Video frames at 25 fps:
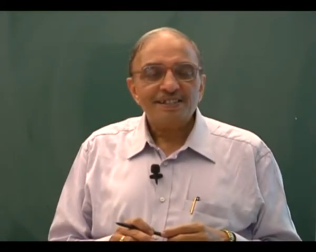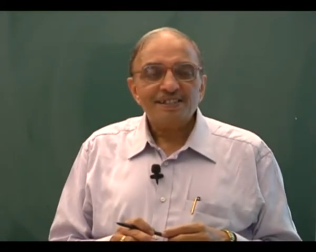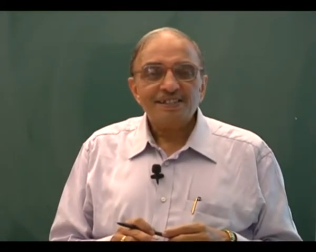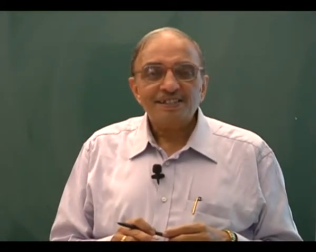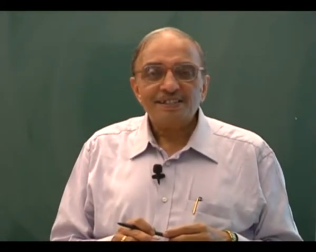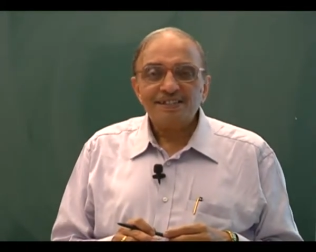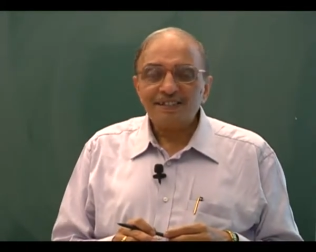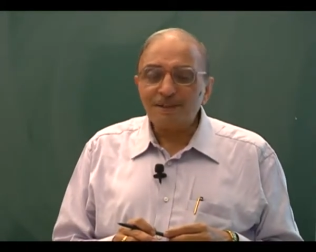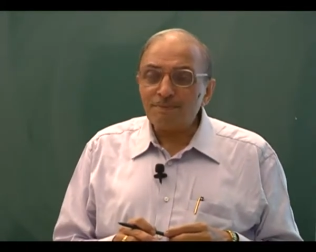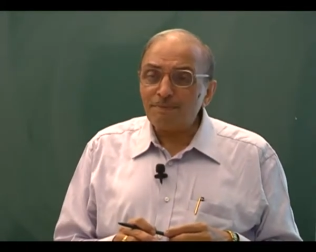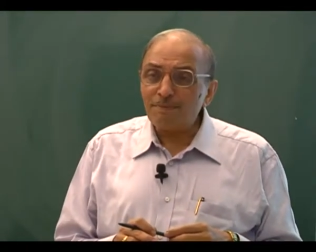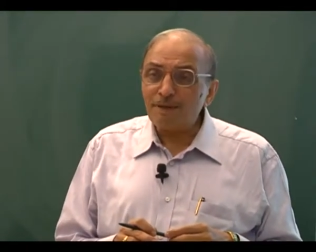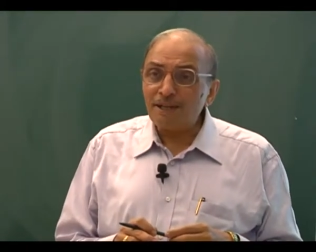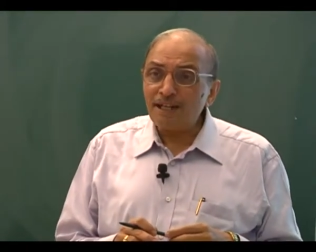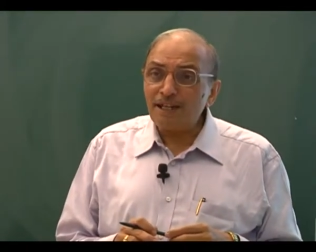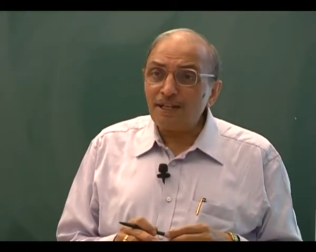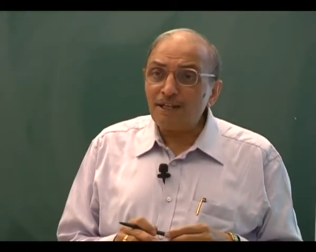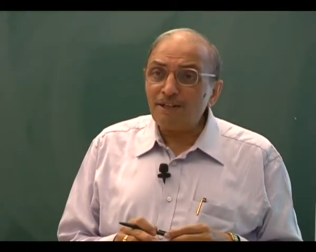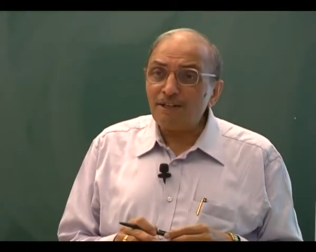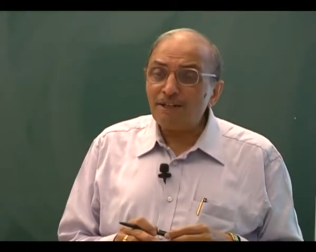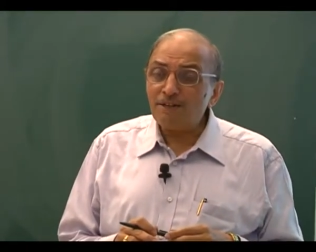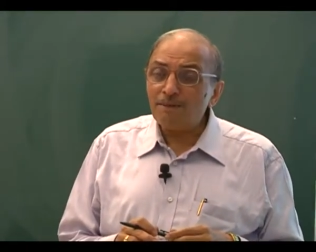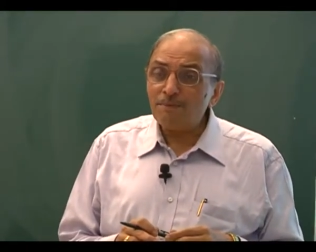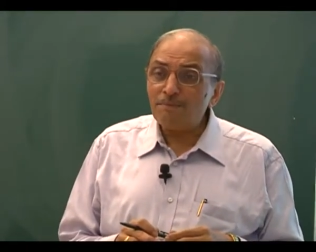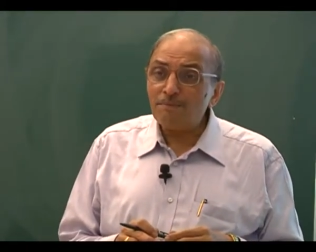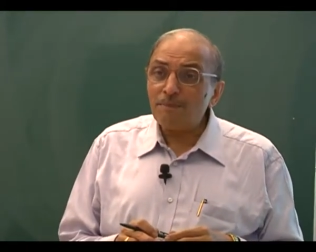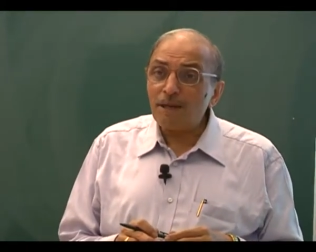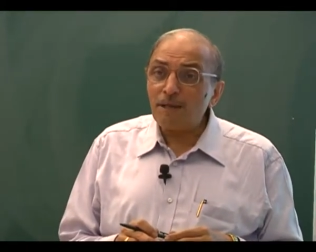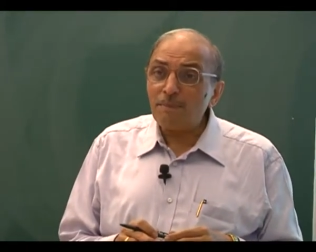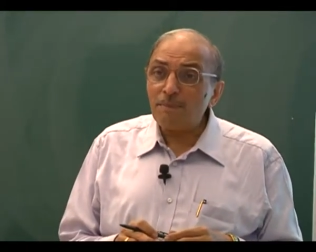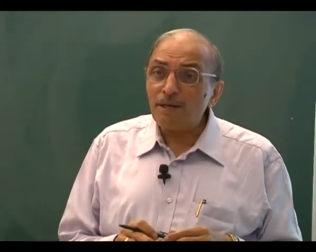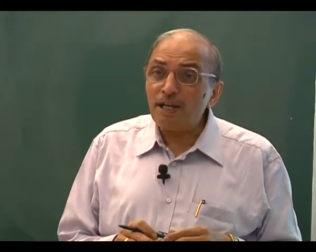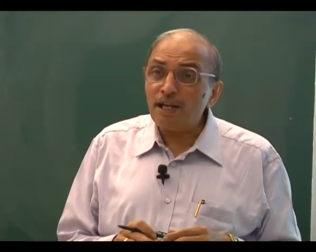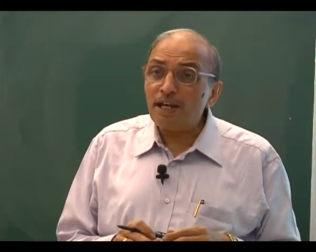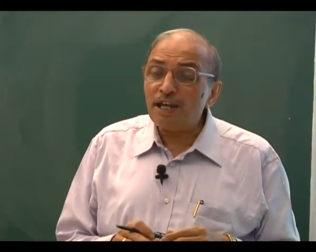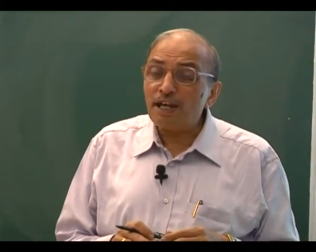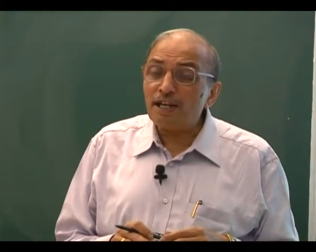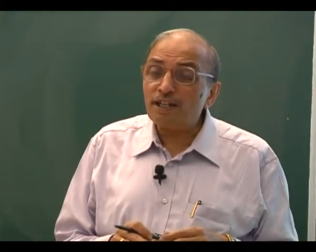Somebody may
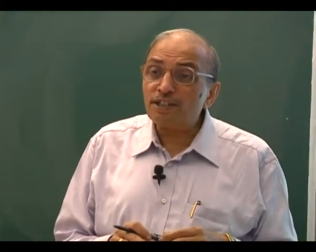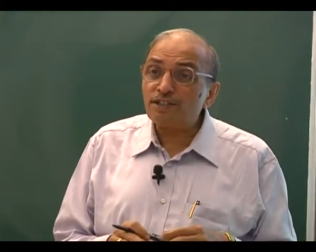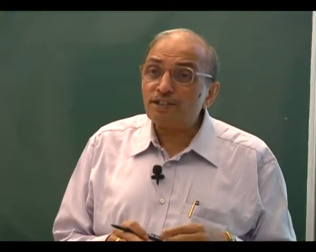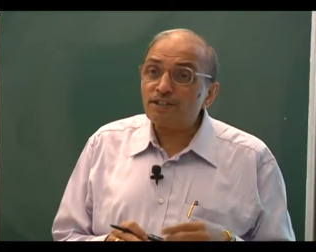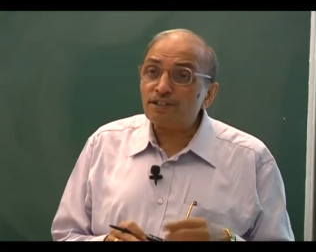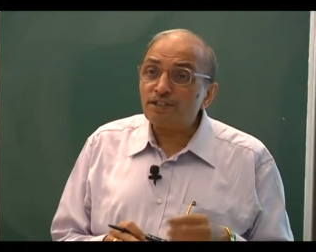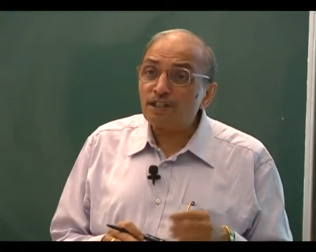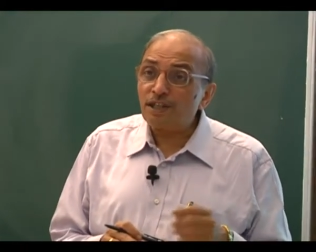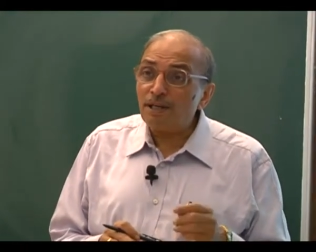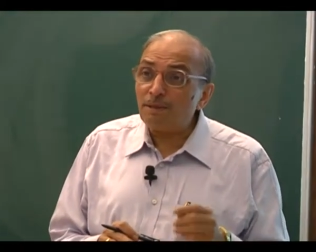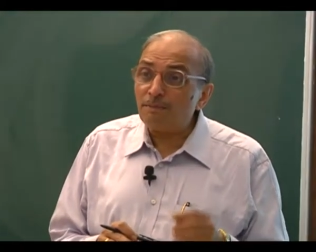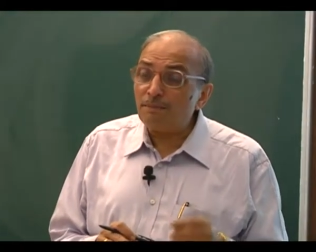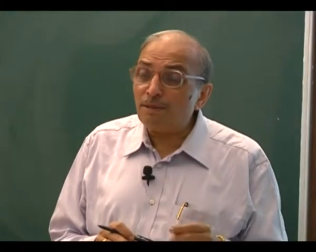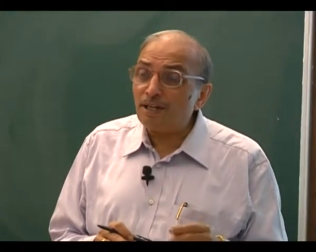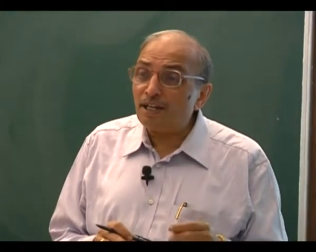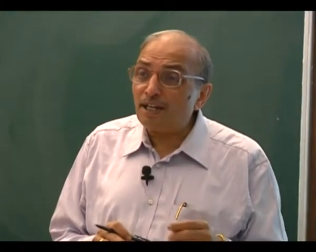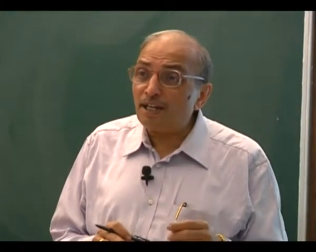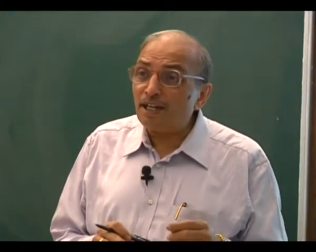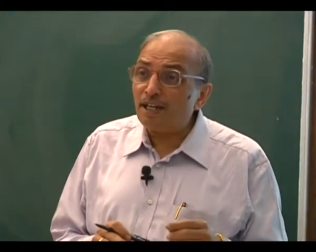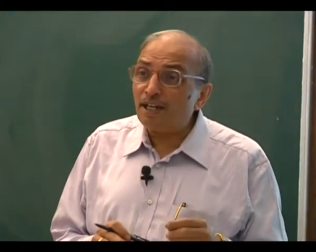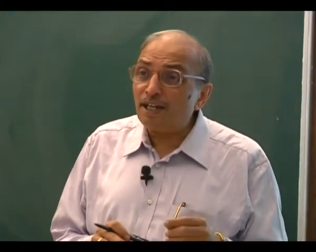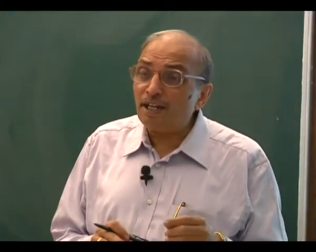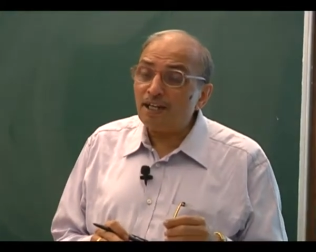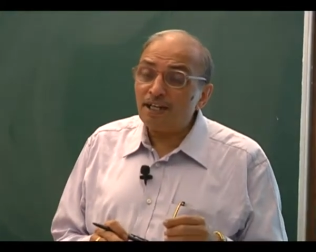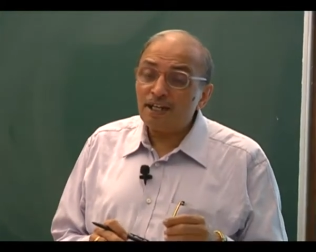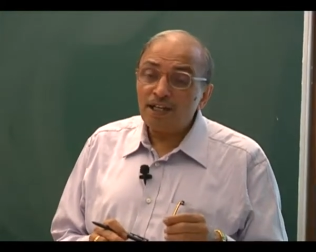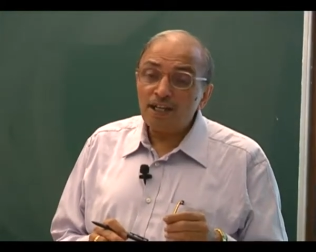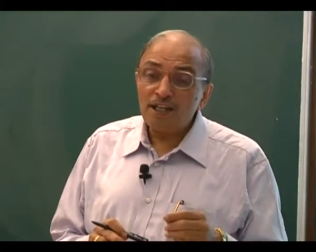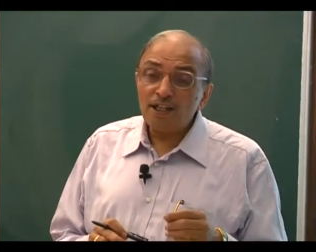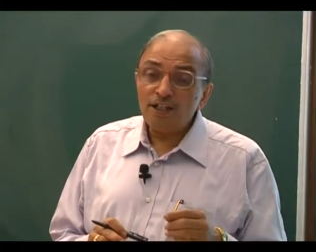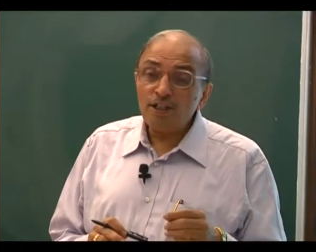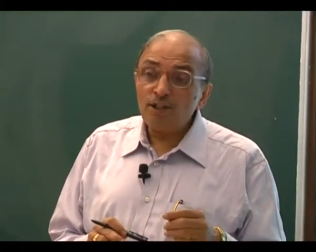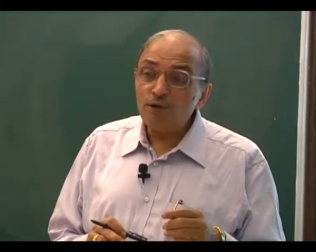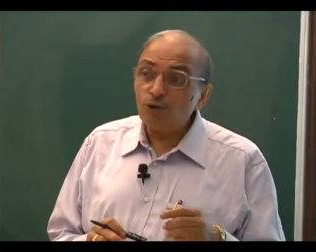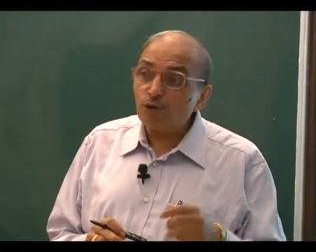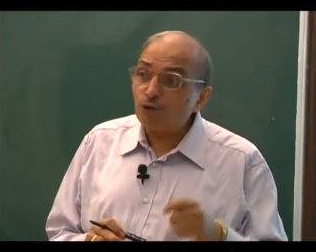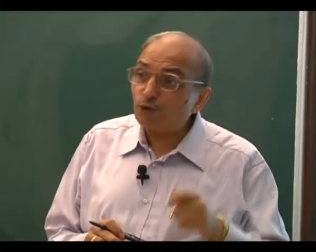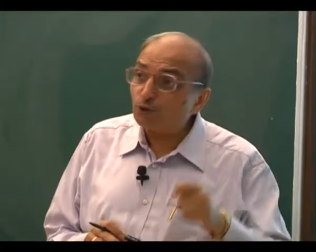be extremely
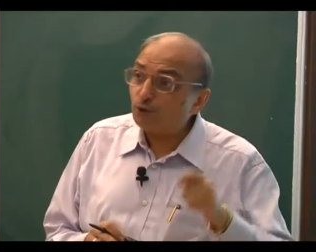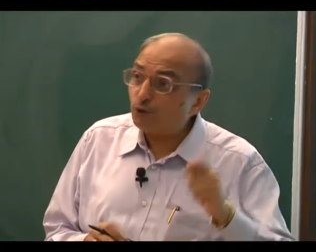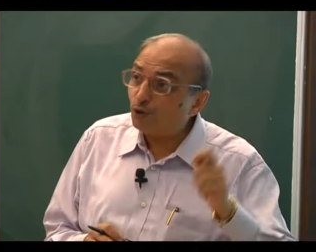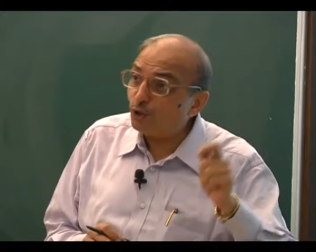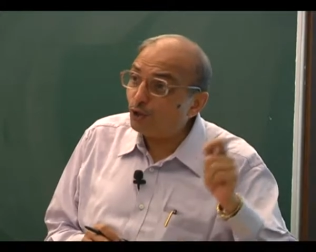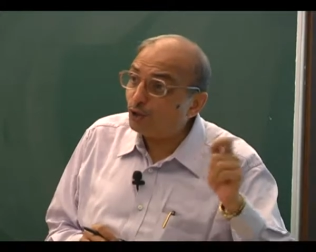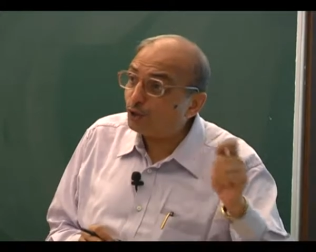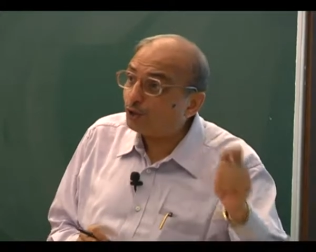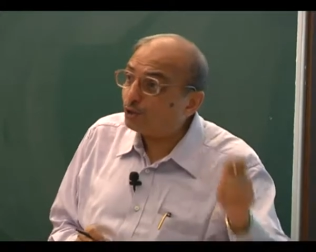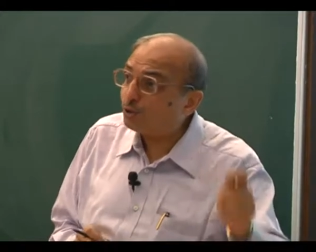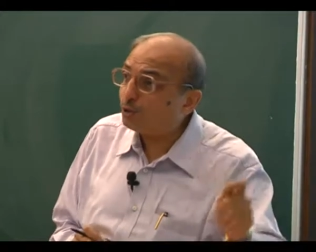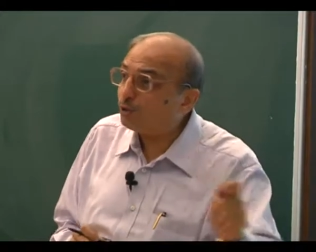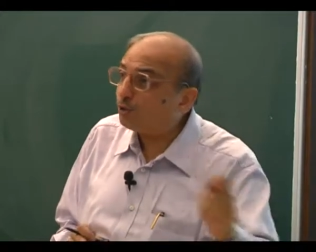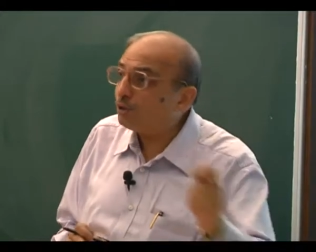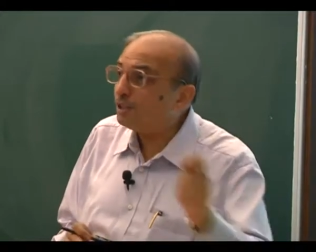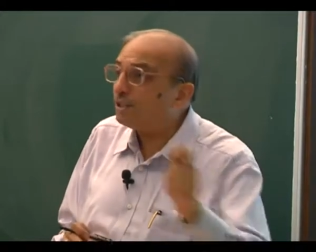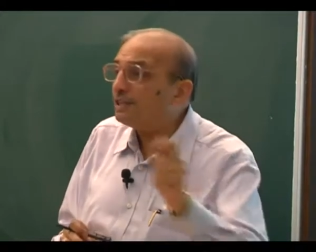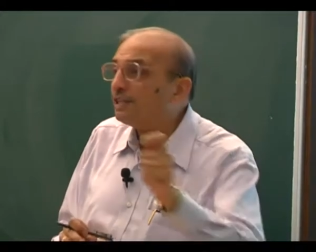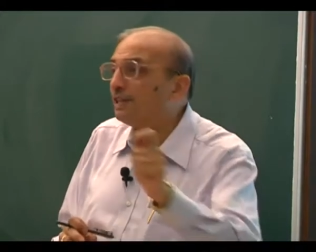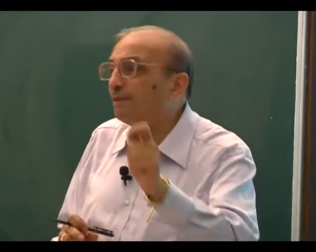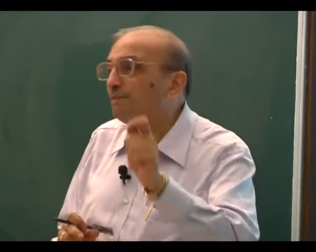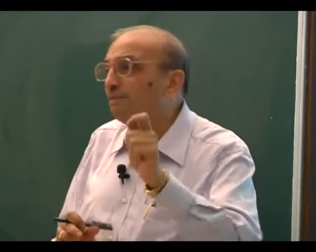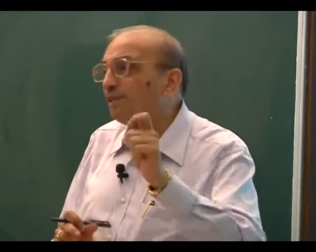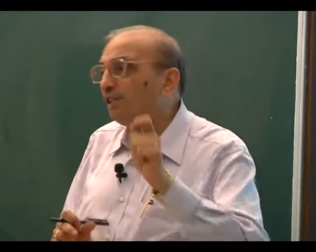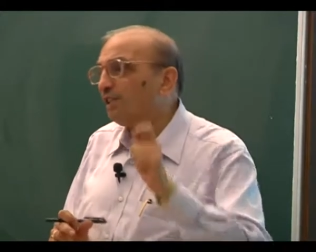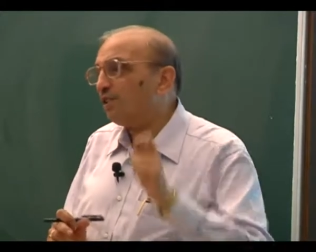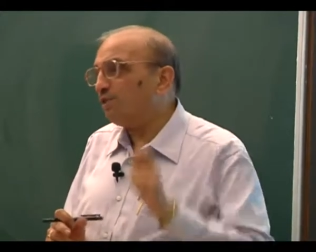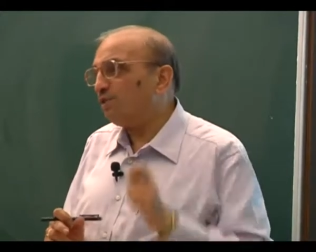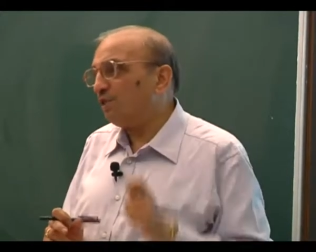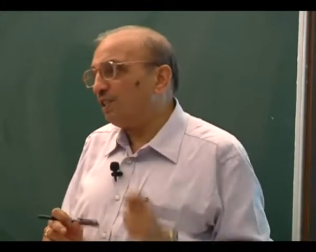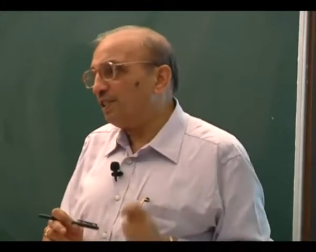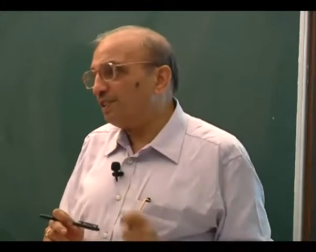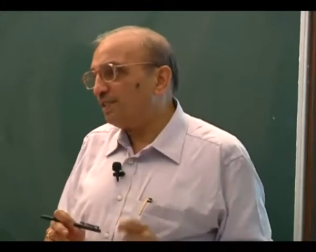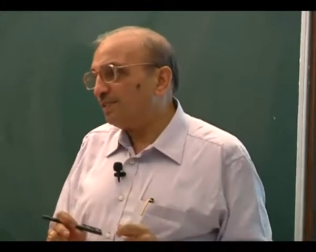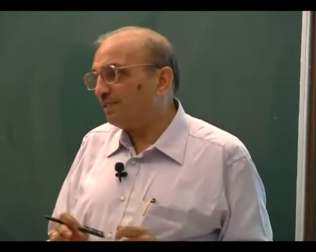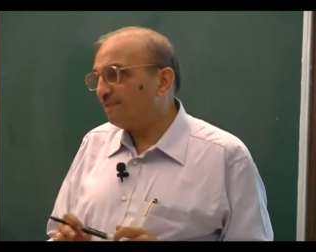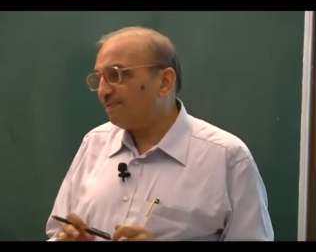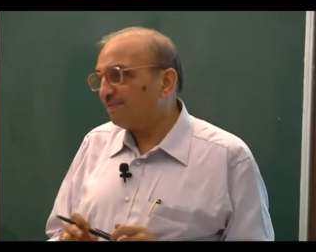useful to you in some
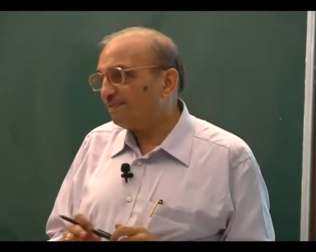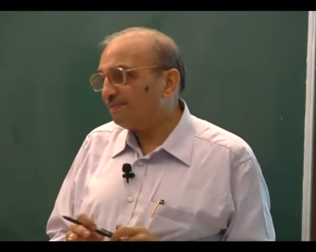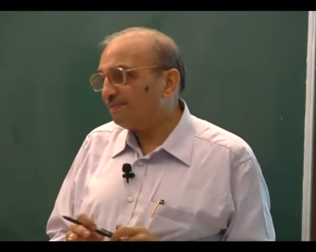situation